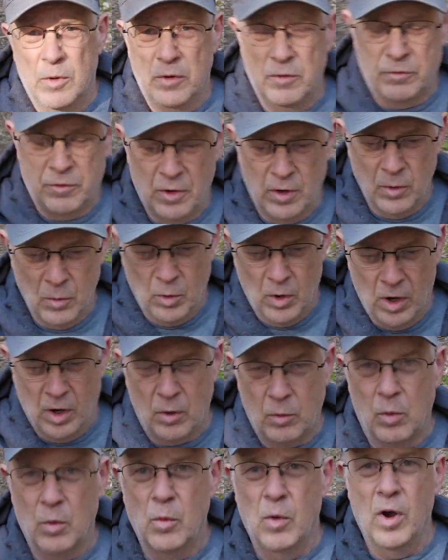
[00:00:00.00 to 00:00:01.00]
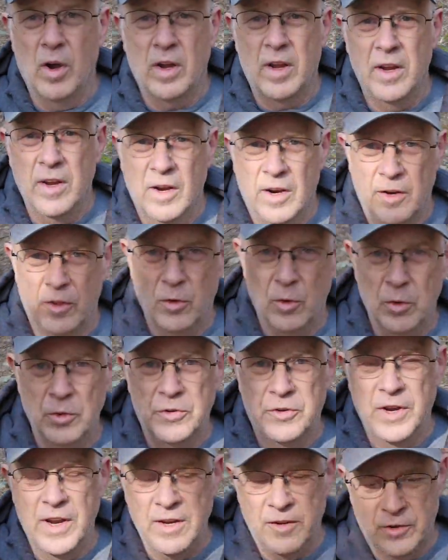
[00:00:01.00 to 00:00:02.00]
we're out for our walk, we're walking on an
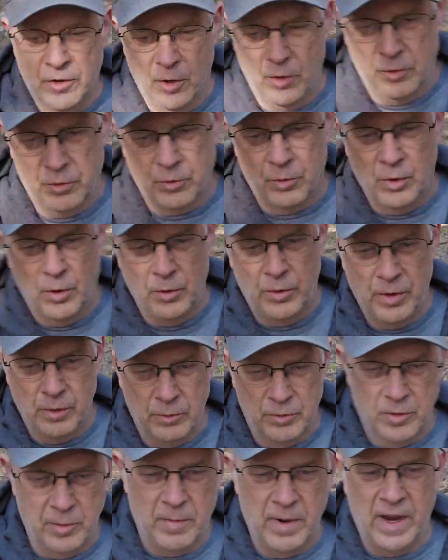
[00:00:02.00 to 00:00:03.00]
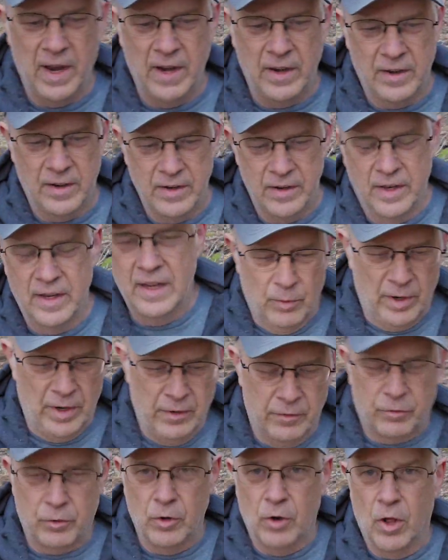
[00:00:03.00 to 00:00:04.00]
old stagecoach road that was abandoned,
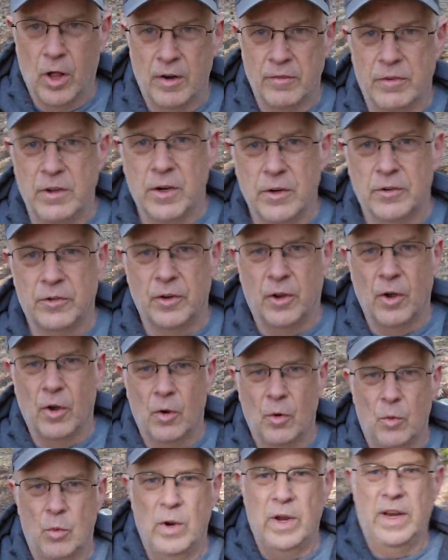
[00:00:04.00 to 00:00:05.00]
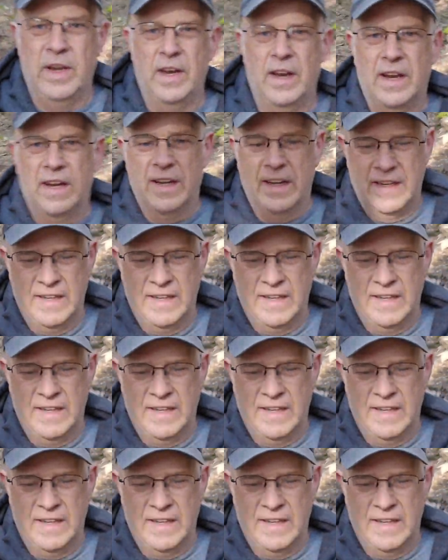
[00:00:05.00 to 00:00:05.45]
ran for a lot of years ago when